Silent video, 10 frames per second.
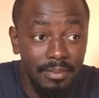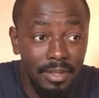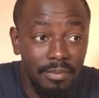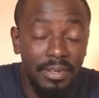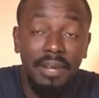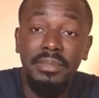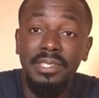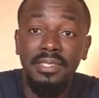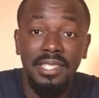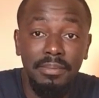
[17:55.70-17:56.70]
the
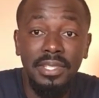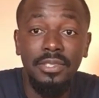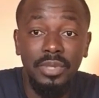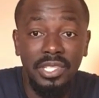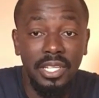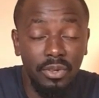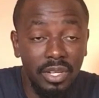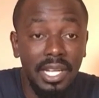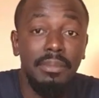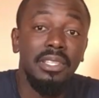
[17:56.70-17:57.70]
farmers in Zambezi region are going
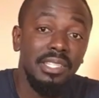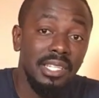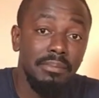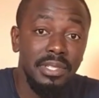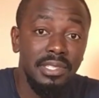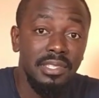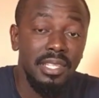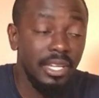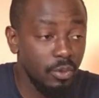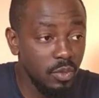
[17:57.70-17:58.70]
to come out in numbers,
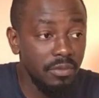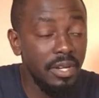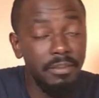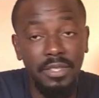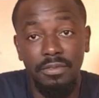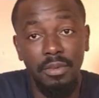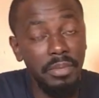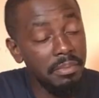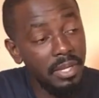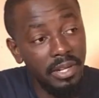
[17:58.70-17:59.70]
and also farmers from
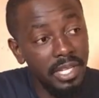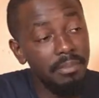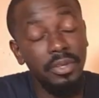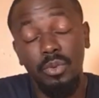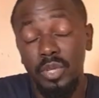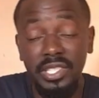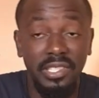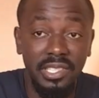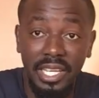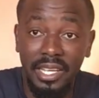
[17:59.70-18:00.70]
maybe our neighboring
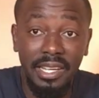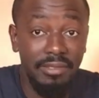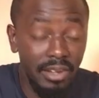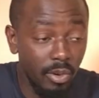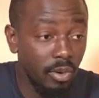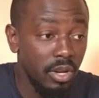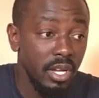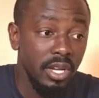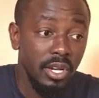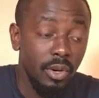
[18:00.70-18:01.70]
regions like Kavango,
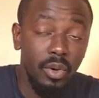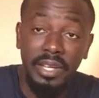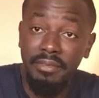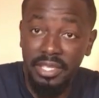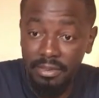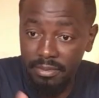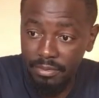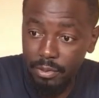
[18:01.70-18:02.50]
or even